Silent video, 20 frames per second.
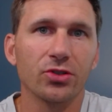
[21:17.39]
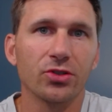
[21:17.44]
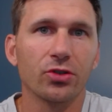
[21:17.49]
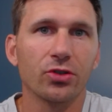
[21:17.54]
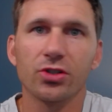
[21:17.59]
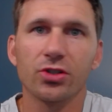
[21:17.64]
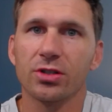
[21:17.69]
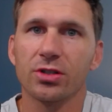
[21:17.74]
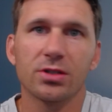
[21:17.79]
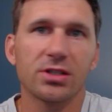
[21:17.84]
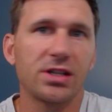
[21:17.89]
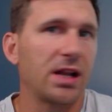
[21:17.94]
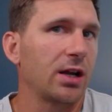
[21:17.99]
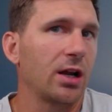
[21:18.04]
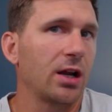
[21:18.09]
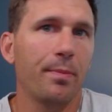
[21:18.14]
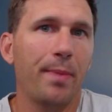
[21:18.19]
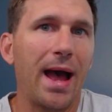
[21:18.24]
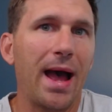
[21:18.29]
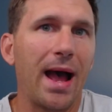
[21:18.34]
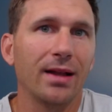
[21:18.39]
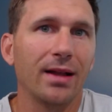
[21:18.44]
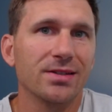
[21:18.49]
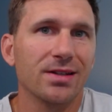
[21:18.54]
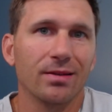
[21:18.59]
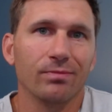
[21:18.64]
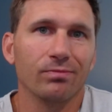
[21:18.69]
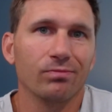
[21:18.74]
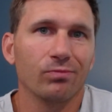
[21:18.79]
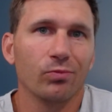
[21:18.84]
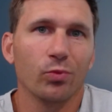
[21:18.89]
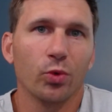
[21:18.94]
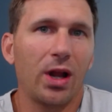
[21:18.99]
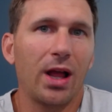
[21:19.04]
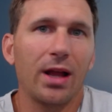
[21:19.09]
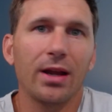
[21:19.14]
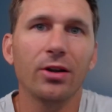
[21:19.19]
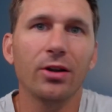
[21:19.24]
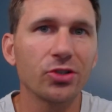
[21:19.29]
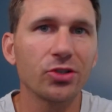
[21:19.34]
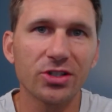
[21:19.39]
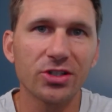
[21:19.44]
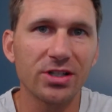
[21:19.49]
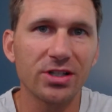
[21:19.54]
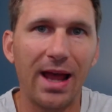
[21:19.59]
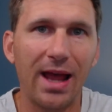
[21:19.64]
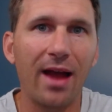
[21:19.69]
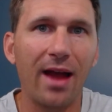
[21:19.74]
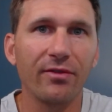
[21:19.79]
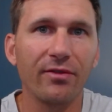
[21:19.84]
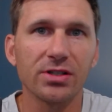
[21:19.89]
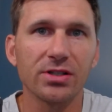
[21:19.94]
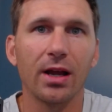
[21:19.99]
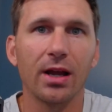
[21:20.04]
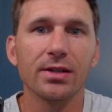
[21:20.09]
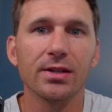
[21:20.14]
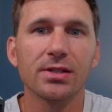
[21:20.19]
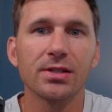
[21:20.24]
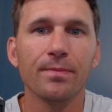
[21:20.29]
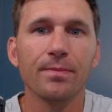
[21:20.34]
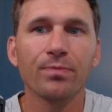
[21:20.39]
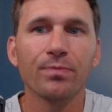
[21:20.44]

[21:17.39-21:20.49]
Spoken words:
They're just setting up ads, and we're not here just to advertise.